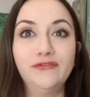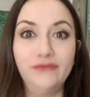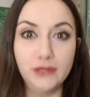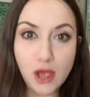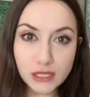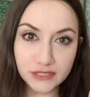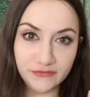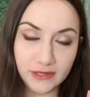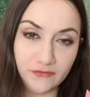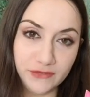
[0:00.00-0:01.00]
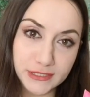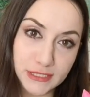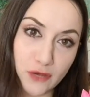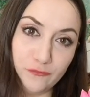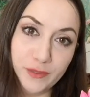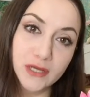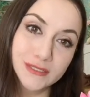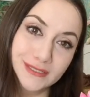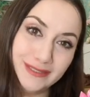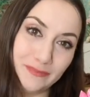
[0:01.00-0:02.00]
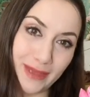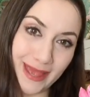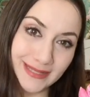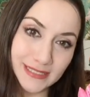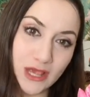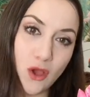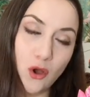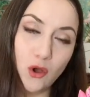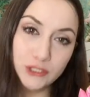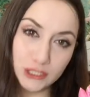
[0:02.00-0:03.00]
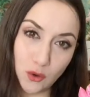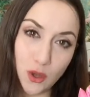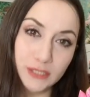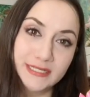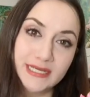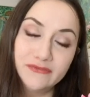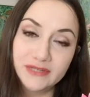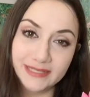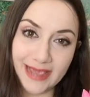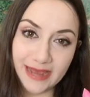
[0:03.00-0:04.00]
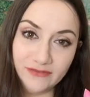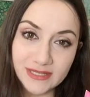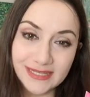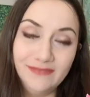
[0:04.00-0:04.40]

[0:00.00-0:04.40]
philosophy of itself because it depends on the quality of the canvas.